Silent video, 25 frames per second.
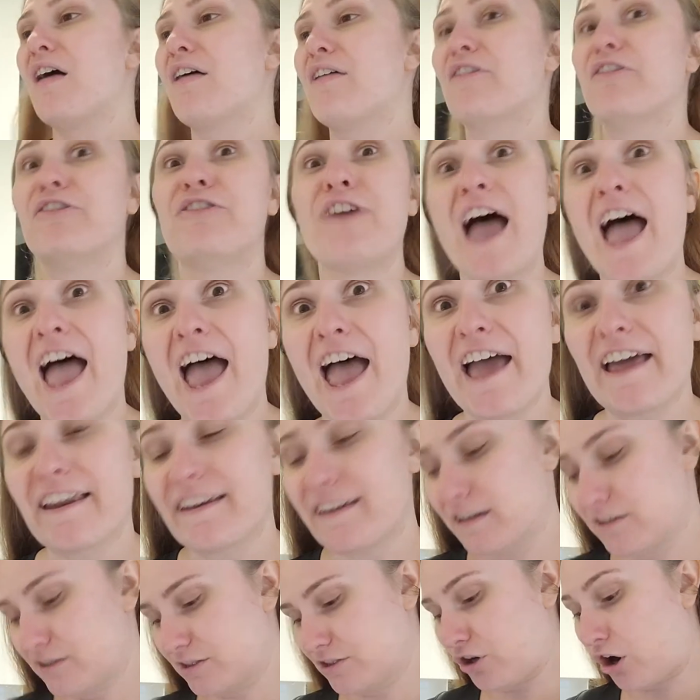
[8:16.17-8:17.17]

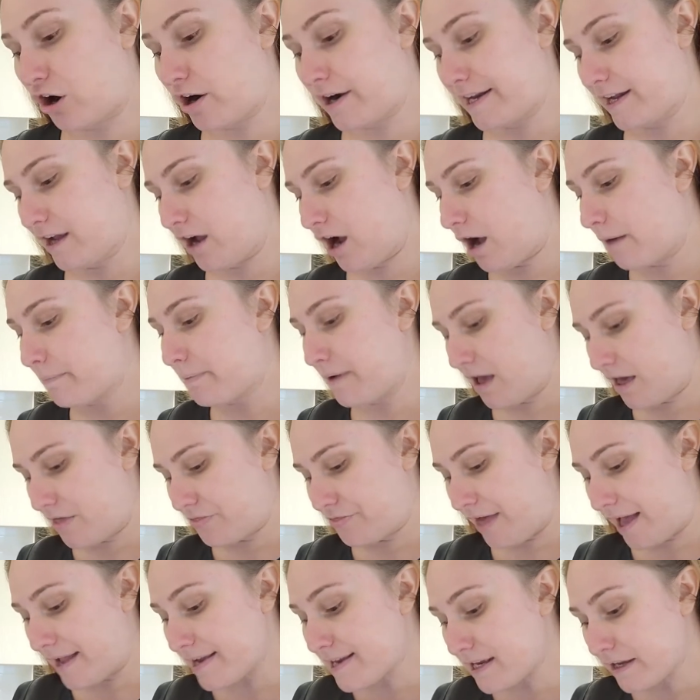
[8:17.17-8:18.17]
then starting
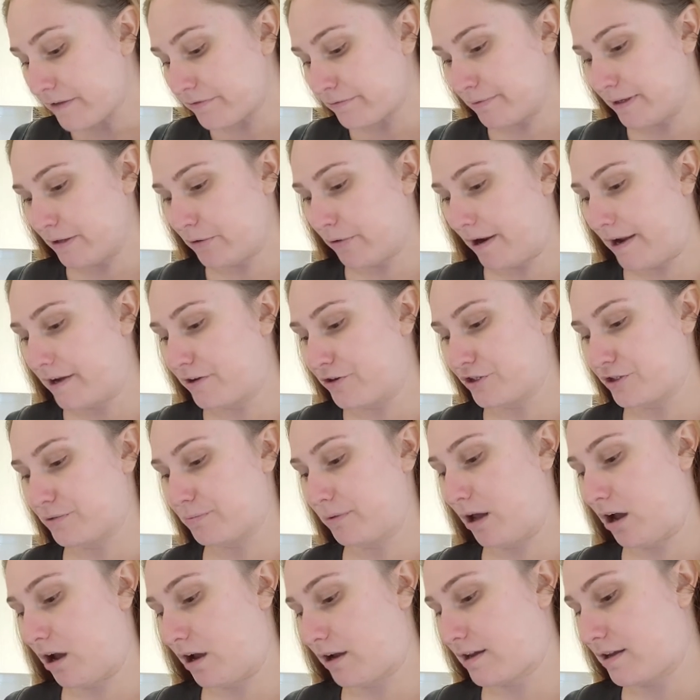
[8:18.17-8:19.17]
up, that gives me writer's
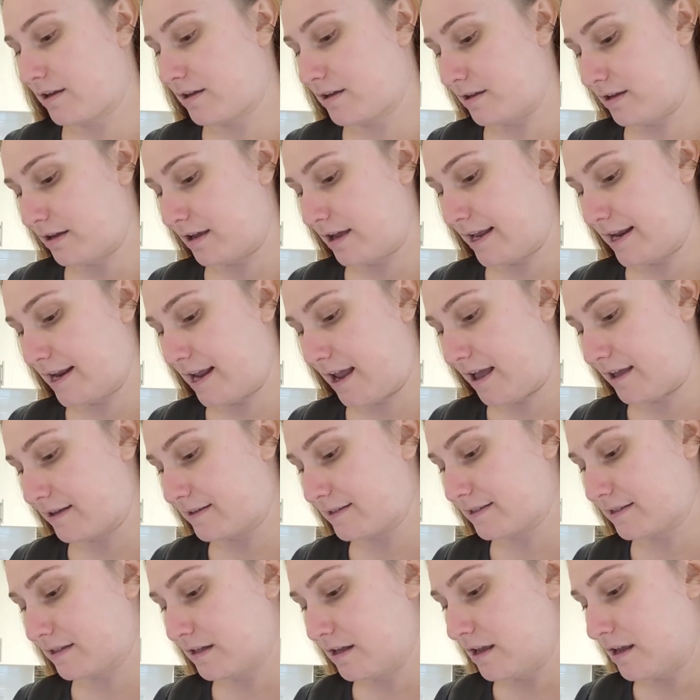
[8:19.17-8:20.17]
block, I
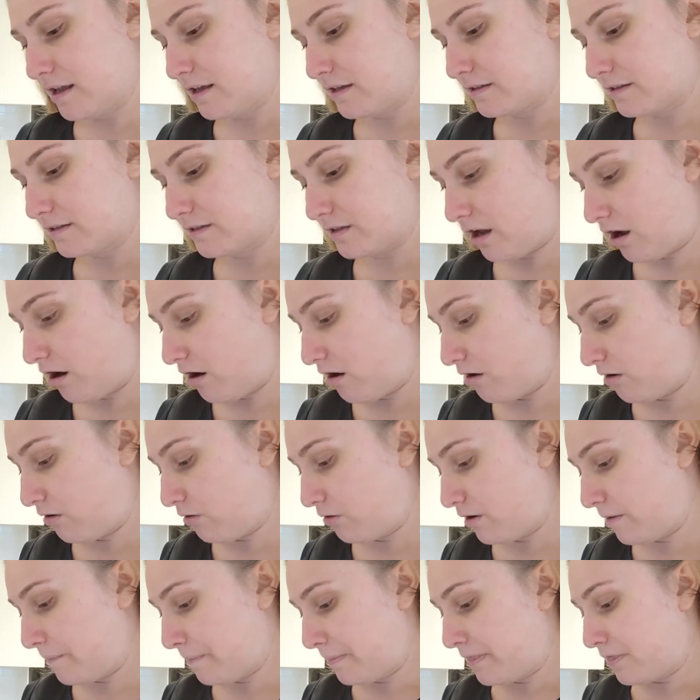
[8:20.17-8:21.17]
guess.
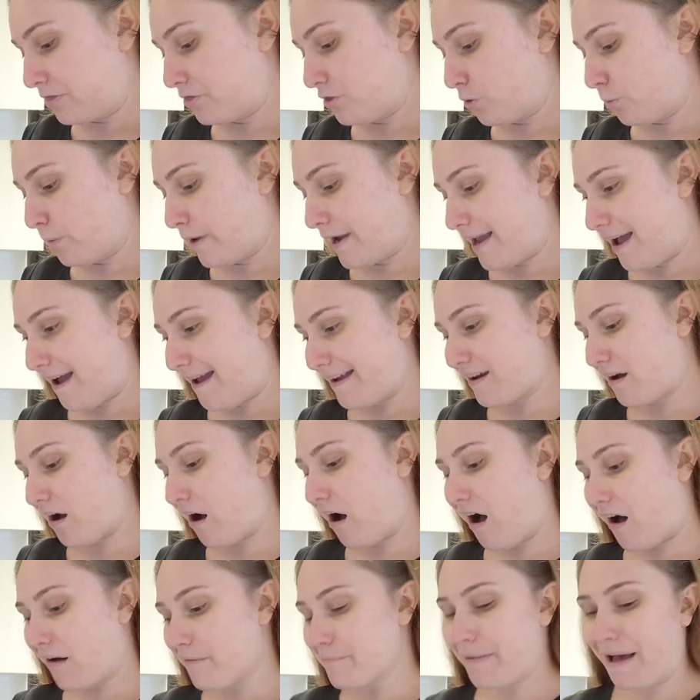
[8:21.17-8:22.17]
So the way I
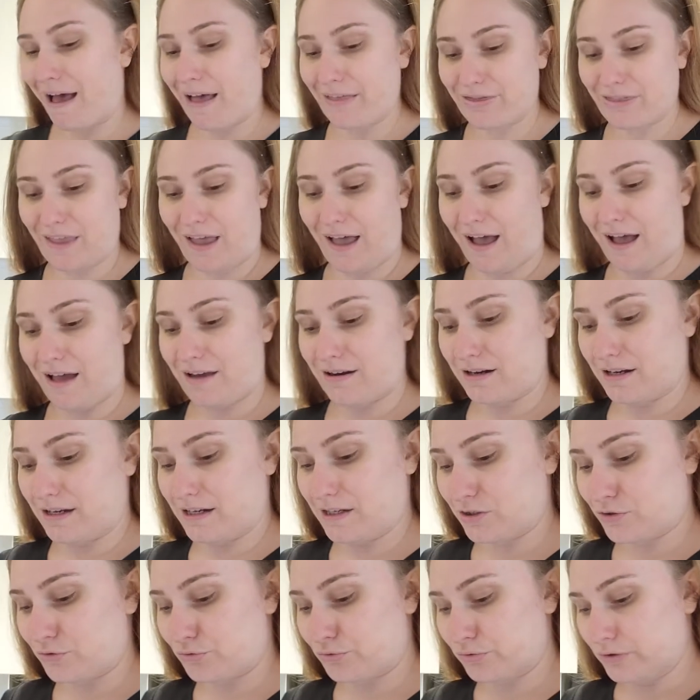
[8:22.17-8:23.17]
combat that
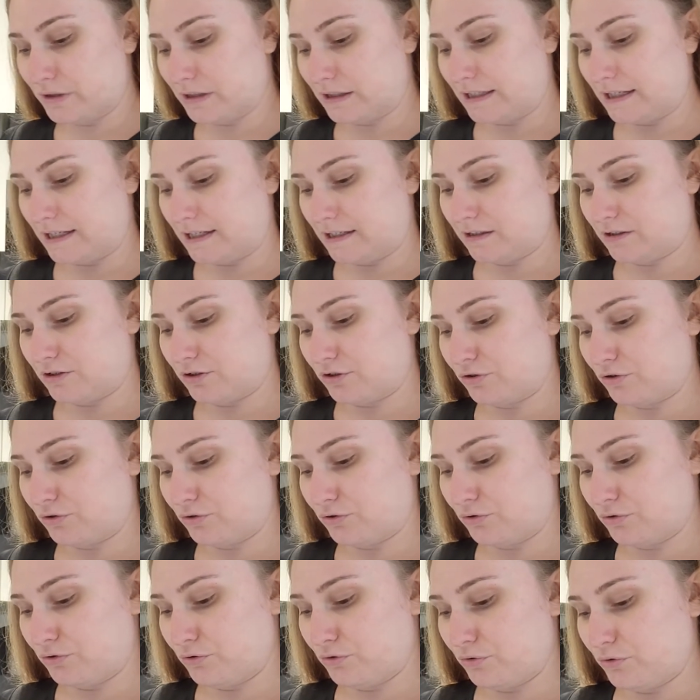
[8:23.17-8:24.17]
is really
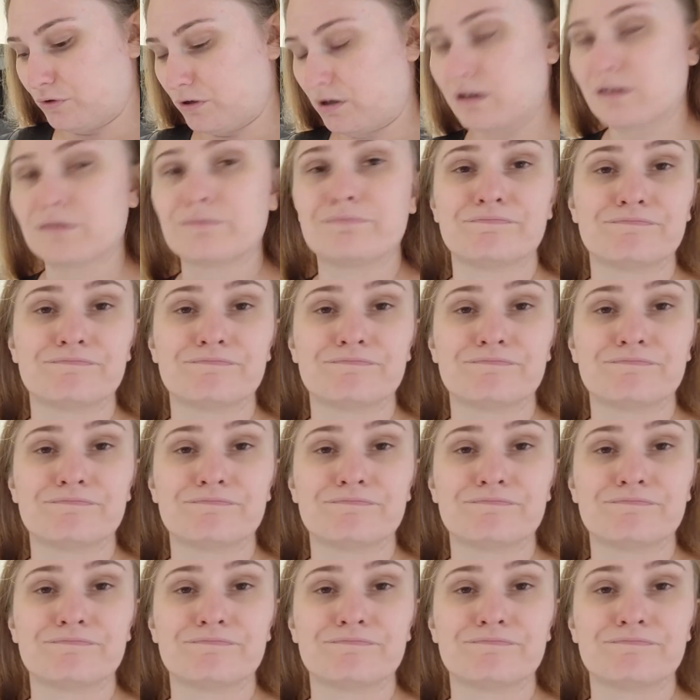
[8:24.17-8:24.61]
to